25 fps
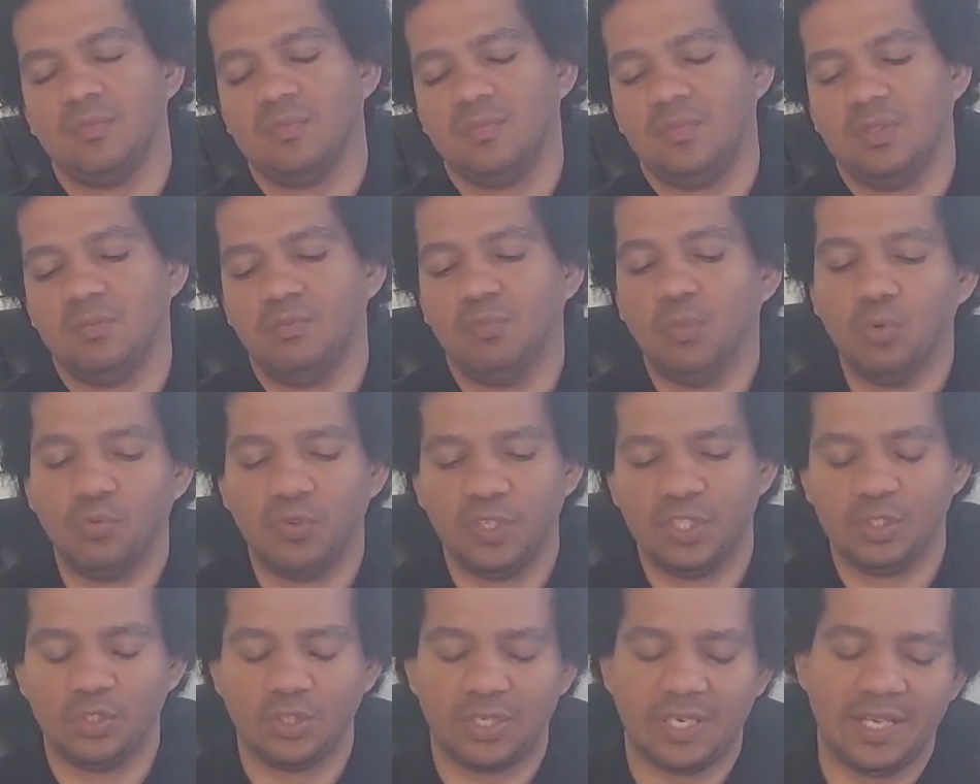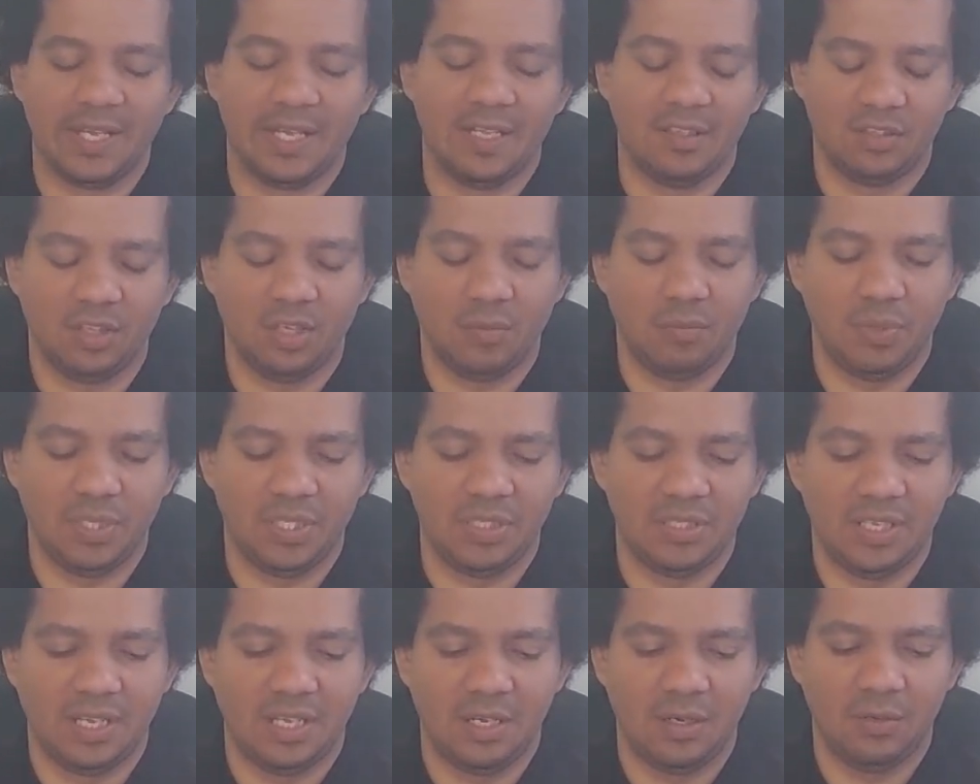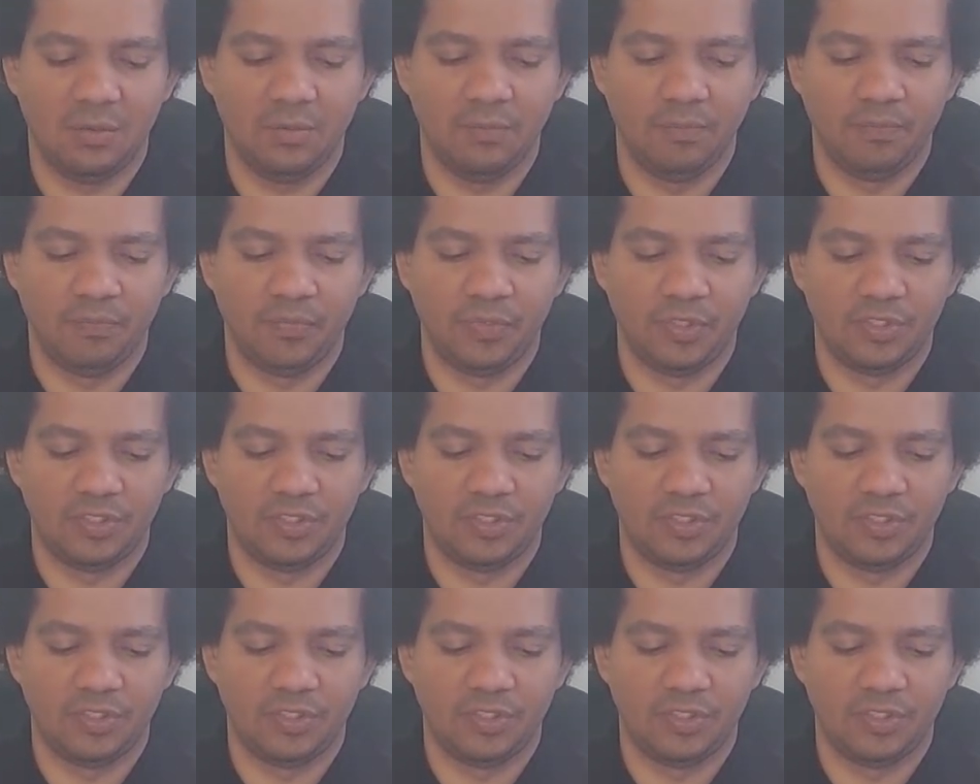moving your hand up and down,